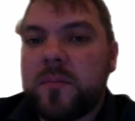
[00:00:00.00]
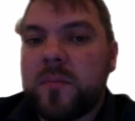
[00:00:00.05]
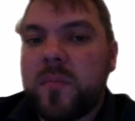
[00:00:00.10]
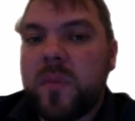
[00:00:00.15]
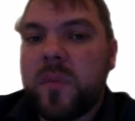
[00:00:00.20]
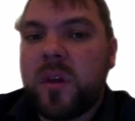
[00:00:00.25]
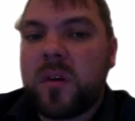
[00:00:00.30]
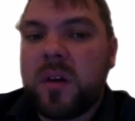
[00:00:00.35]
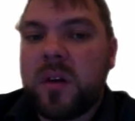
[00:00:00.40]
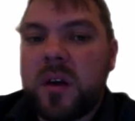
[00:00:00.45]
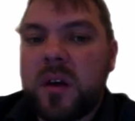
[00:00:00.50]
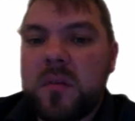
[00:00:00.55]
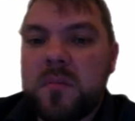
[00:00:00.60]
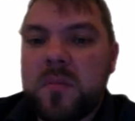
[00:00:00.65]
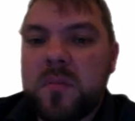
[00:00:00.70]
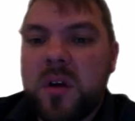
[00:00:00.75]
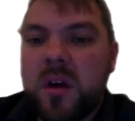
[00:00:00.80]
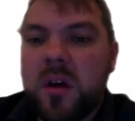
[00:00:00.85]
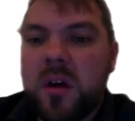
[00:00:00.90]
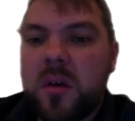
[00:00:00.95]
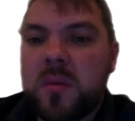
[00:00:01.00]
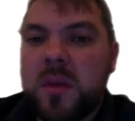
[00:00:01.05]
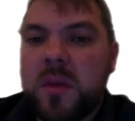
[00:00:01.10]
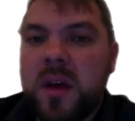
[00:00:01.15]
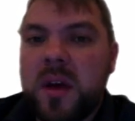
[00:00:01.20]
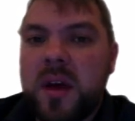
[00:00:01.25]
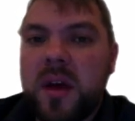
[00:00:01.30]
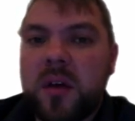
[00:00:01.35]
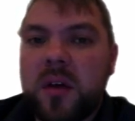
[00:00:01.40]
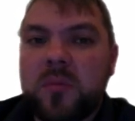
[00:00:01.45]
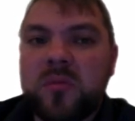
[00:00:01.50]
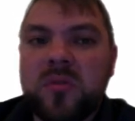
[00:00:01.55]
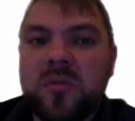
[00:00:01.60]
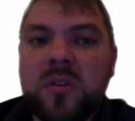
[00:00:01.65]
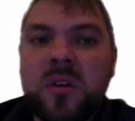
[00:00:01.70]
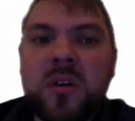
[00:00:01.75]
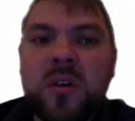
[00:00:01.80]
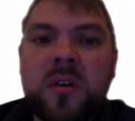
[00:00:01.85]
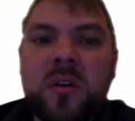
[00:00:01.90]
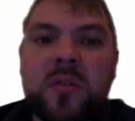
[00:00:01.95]
Okay, I hope that helps
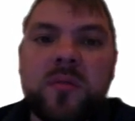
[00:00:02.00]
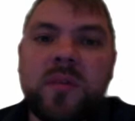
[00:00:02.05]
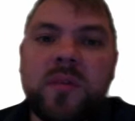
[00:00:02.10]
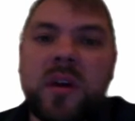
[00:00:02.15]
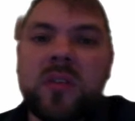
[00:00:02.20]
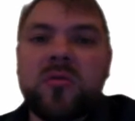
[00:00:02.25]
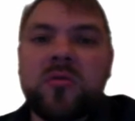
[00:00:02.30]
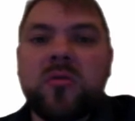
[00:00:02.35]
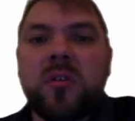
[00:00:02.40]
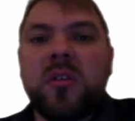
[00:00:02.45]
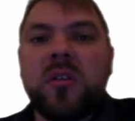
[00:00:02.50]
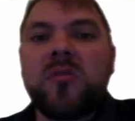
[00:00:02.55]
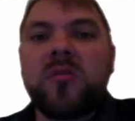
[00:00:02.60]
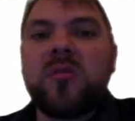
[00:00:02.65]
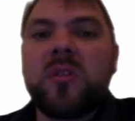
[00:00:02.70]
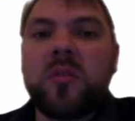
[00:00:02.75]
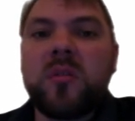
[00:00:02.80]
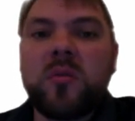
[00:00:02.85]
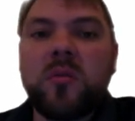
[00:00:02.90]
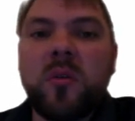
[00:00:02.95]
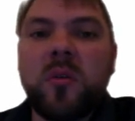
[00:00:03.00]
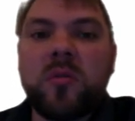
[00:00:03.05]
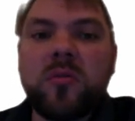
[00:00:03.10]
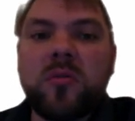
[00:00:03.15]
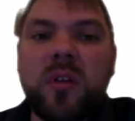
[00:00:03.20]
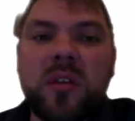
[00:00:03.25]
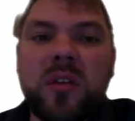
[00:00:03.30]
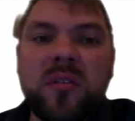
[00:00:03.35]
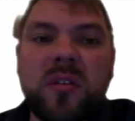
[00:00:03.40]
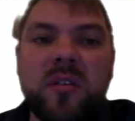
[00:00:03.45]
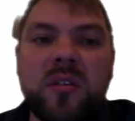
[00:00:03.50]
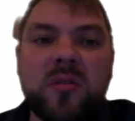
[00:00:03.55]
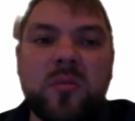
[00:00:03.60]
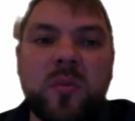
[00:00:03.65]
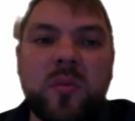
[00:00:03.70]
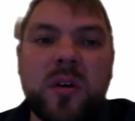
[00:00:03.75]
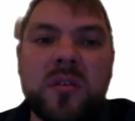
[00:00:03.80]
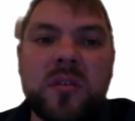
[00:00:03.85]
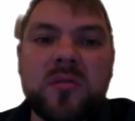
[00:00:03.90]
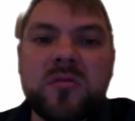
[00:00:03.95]
factorising quadratics
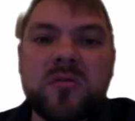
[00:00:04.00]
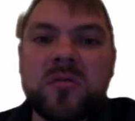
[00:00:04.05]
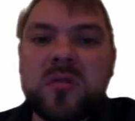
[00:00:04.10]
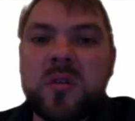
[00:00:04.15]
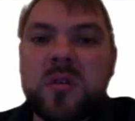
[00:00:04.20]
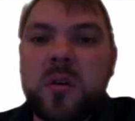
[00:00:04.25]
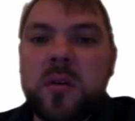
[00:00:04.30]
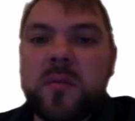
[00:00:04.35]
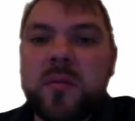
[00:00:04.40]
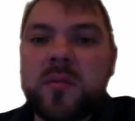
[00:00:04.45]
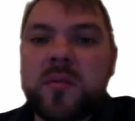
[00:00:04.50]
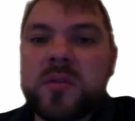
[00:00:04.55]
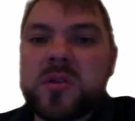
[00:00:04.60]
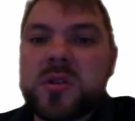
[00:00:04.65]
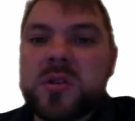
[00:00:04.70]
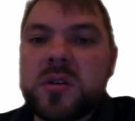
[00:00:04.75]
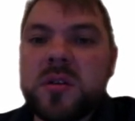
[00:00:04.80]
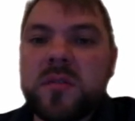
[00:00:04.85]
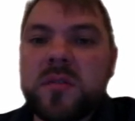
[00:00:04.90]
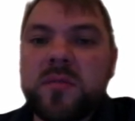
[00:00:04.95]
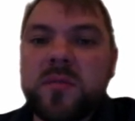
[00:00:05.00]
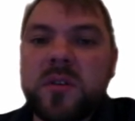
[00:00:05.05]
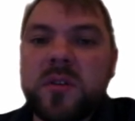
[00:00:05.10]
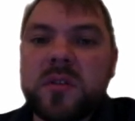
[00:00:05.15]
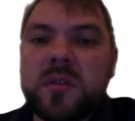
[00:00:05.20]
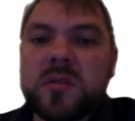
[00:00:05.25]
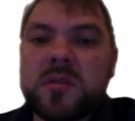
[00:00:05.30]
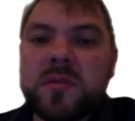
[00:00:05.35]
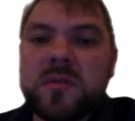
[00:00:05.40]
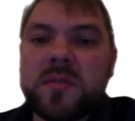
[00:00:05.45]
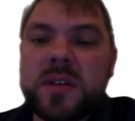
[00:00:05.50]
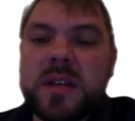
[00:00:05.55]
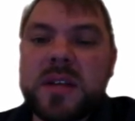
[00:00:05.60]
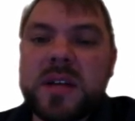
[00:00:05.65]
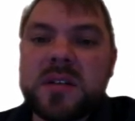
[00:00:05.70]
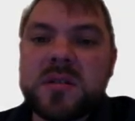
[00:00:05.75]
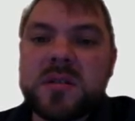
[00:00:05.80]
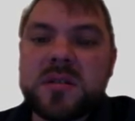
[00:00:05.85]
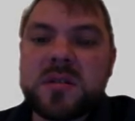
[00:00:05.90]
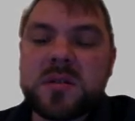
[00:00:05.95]
where there's a coefficient in front of a
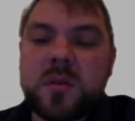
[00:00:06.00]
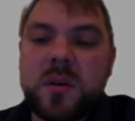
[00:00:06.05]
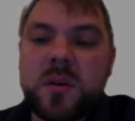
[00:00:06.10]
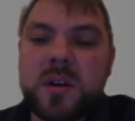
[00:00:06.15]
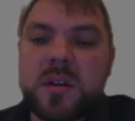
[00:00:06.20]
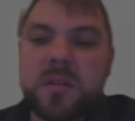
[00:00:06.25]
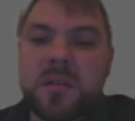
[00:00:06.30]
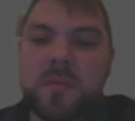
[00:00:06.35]
letter squared.